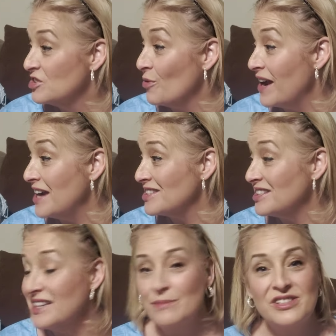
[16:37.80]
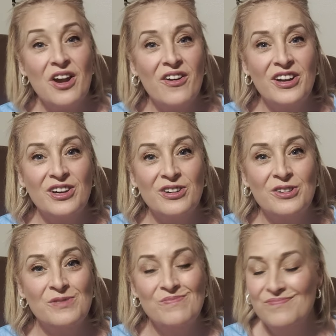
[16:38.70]
So Ashton, I'm sorry,
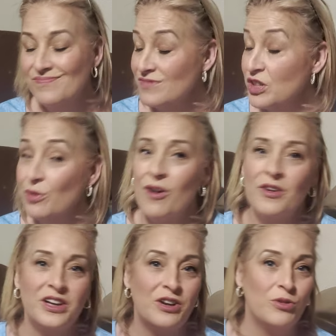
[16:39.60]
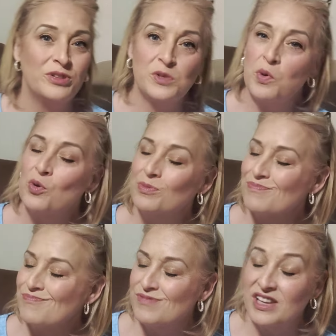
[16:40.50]
girl. You already know we spoke
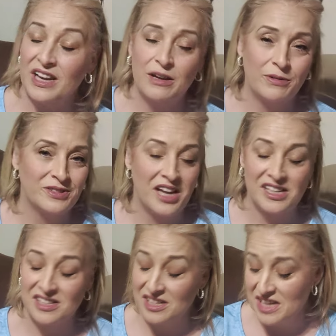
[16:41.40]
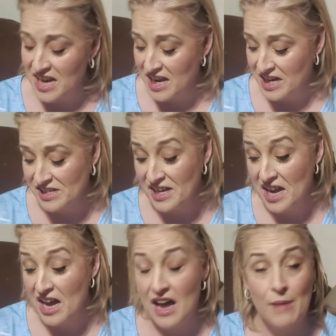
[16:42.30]
today, we were texting, and
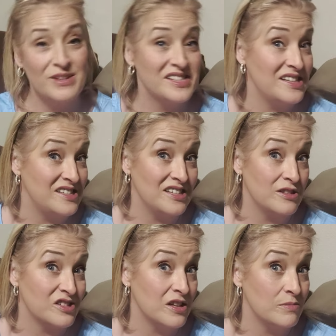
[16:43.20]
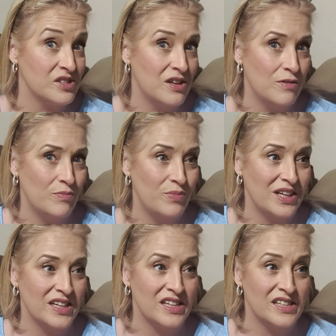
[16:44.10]
I'm going to send you a little something-something
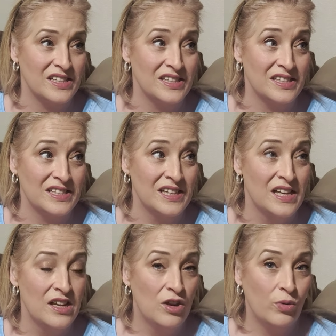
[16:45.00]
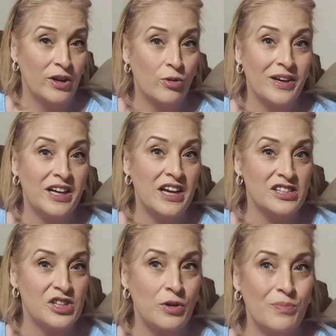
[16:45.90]
because we agreed on
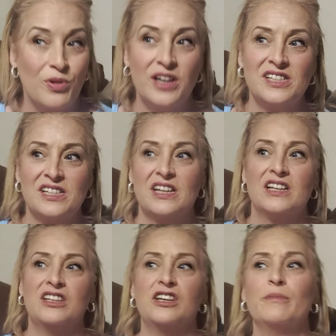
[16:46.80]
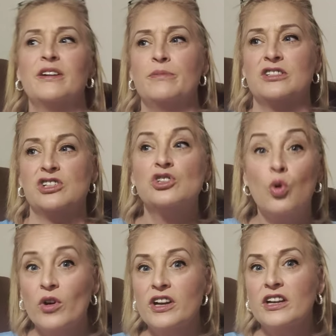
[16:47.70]
a certain price, and I think you might have been
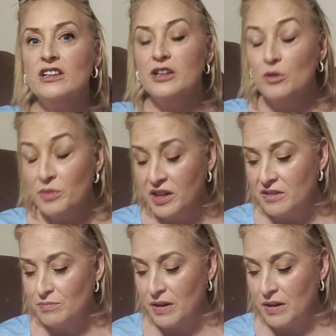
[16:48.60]
shorted a little bit.